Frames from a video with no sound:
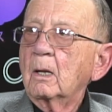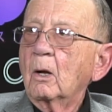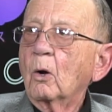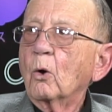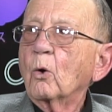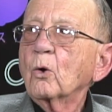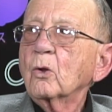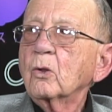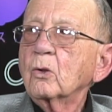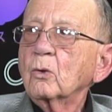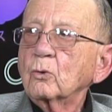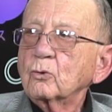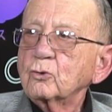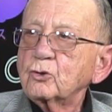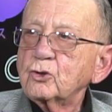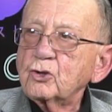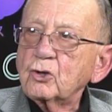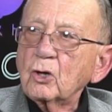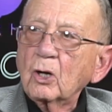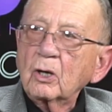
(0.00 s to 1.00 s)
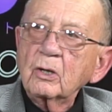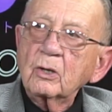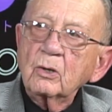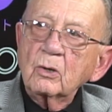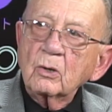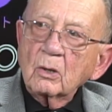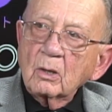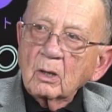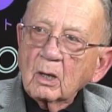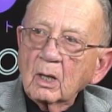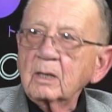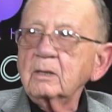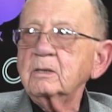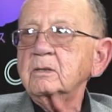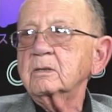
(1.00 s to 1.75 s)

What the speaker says: or they'll shut your lights